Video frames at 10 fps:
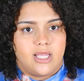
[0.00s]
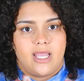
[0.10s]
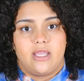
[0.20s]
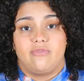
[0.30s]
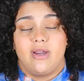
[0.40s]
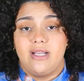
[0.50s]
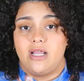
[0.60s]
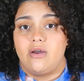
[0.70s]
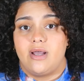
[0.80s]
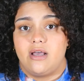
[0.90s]
Like, right
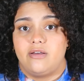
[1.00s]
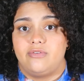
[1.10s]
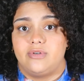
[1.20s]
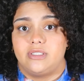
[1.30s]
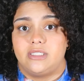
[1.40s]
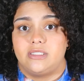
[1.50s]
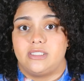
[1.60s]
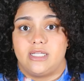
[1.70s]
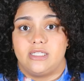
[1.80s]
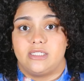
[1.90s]
now, I have a, a,
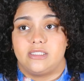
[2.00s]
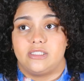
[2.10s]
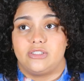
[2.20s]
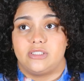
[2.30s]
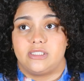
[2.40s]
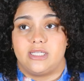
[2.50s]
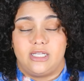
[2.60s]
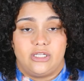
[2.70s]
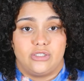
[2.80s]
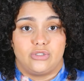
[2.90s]
ten, a sister that's
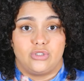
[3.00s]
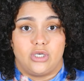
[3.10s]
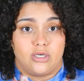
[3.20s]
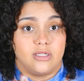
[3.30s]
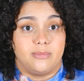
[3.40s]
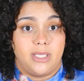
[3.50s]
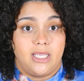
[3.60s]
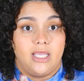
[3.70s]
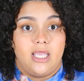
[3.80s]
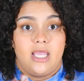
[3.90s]
10 years younger than me.
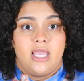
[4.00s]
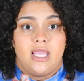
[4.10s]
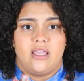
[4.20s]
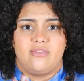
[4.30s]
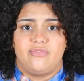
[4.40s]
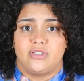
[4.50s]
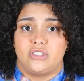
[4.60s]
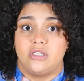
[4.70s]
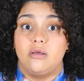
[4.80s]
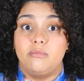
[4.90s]
If for
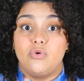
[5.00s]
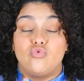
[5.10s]
some